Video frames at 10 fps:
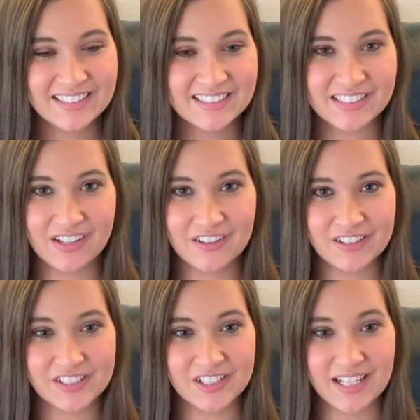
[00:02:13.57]

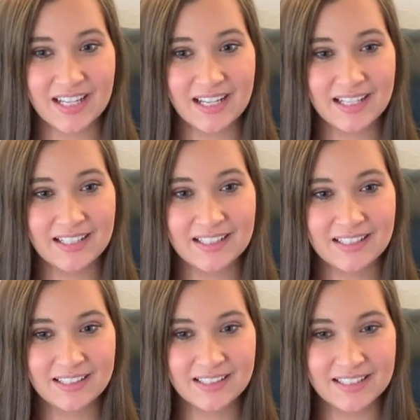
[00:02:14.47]
So she
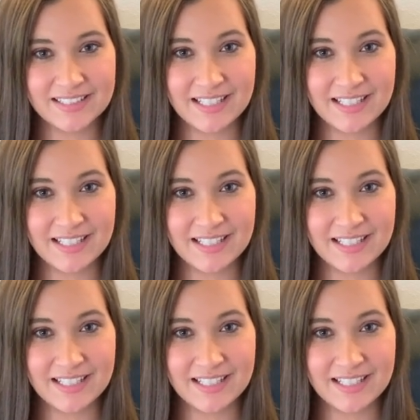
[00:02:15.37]
is